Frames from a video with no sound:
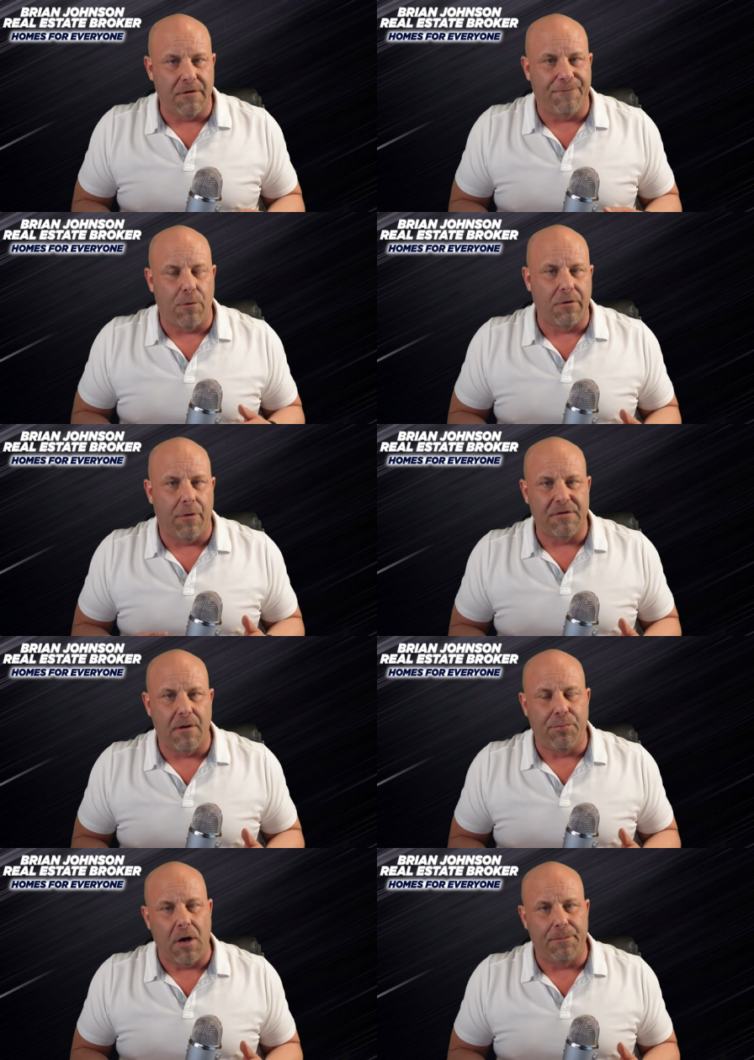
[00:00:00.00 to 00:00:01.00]
to foreclose
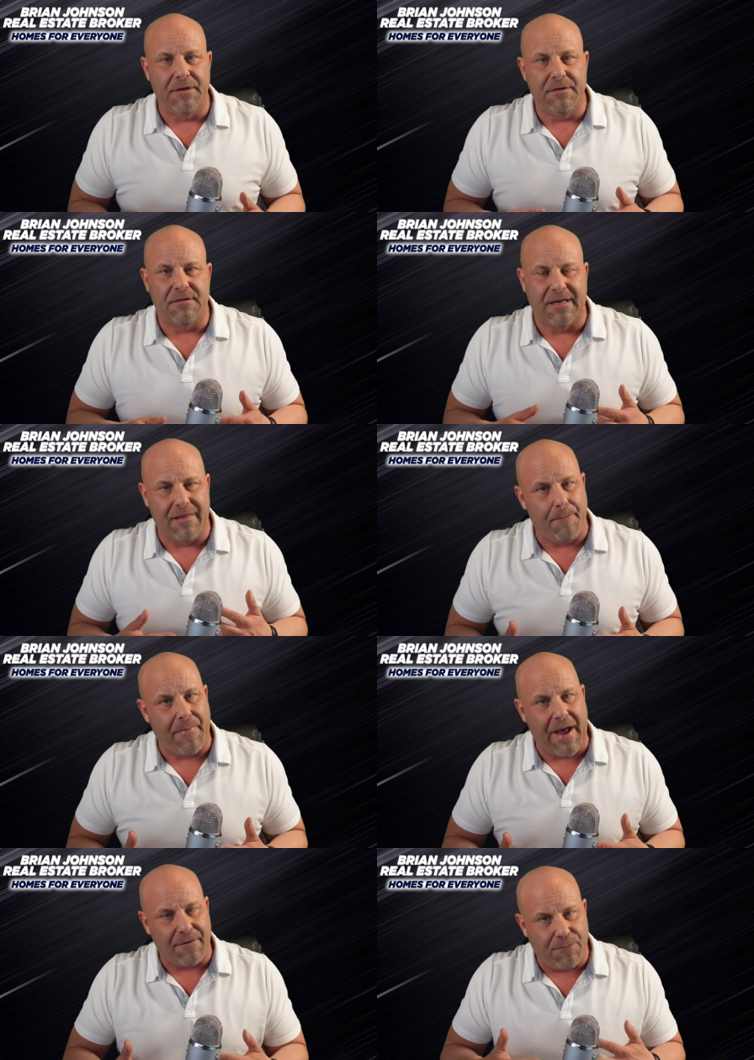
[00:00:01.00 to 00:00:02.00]
on properties to get it
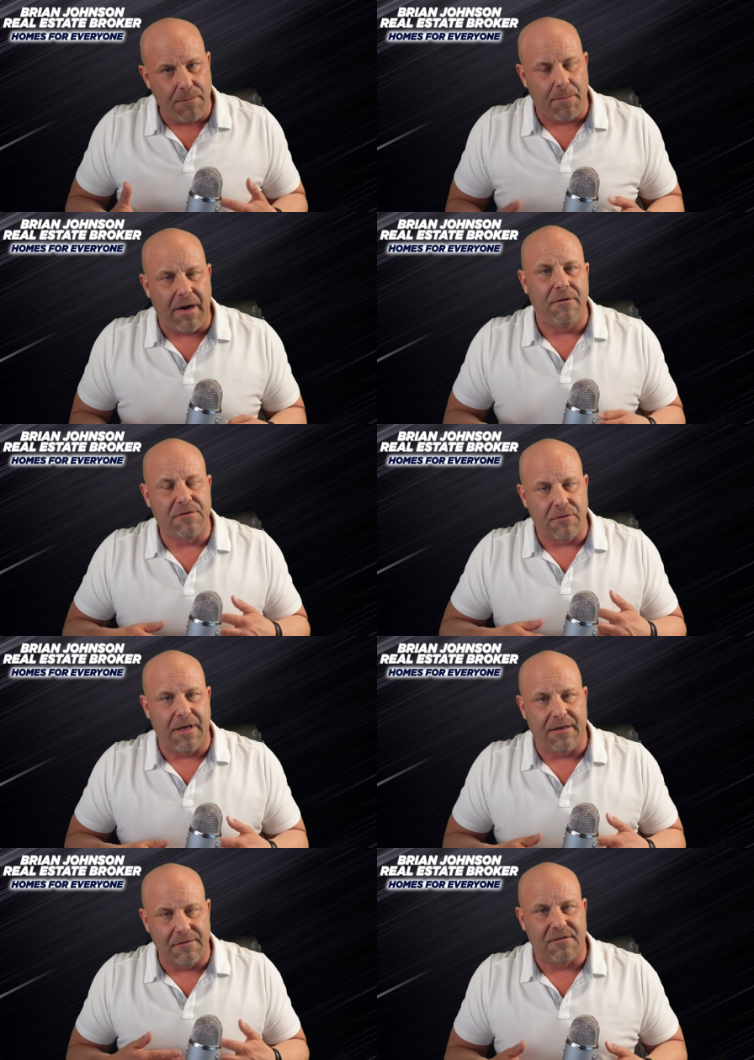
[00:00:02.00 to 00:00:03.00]
back from the buyer so
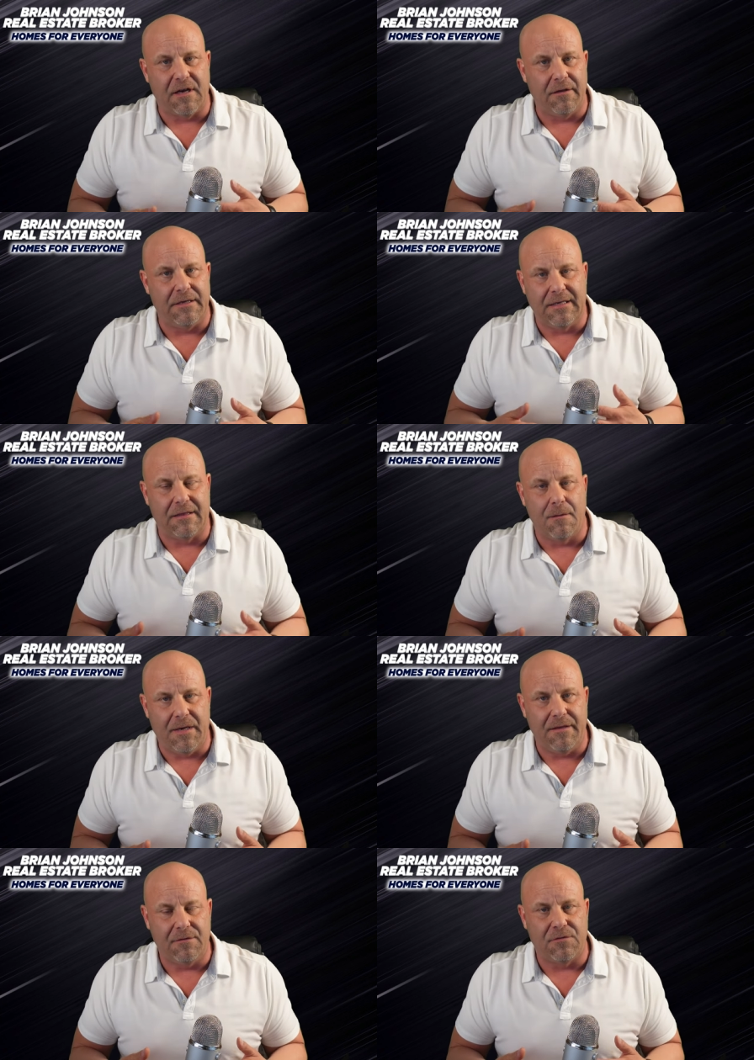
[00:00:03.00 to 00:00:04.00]
they can sell it and get the
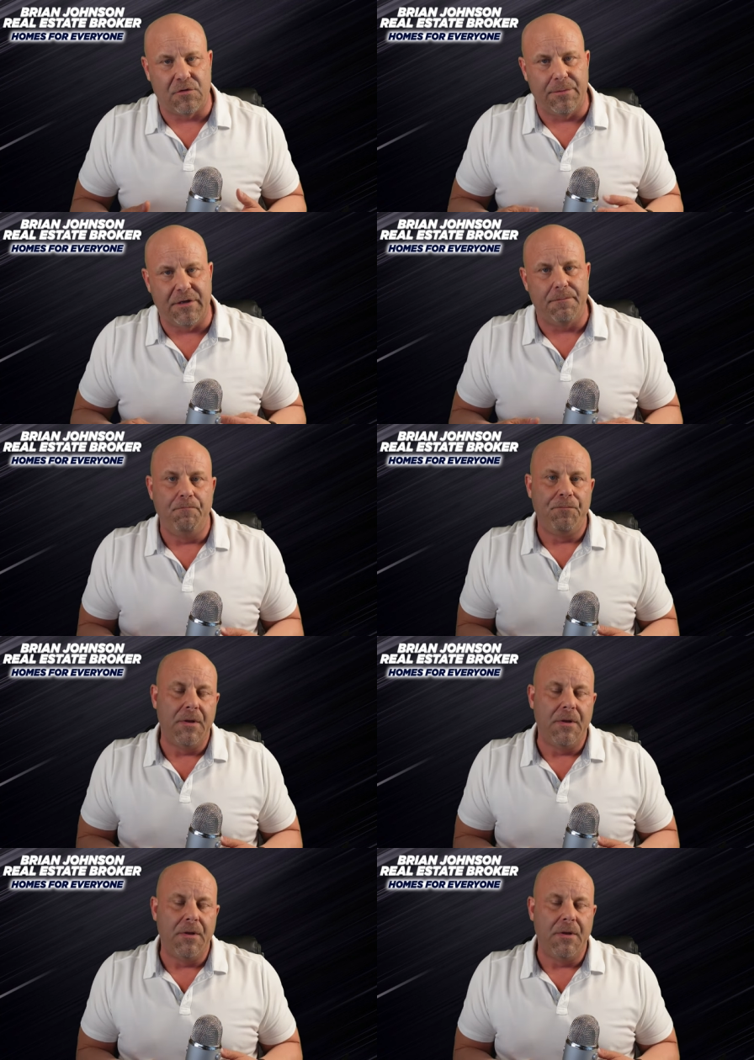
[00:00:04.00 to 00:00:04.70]
money distributed.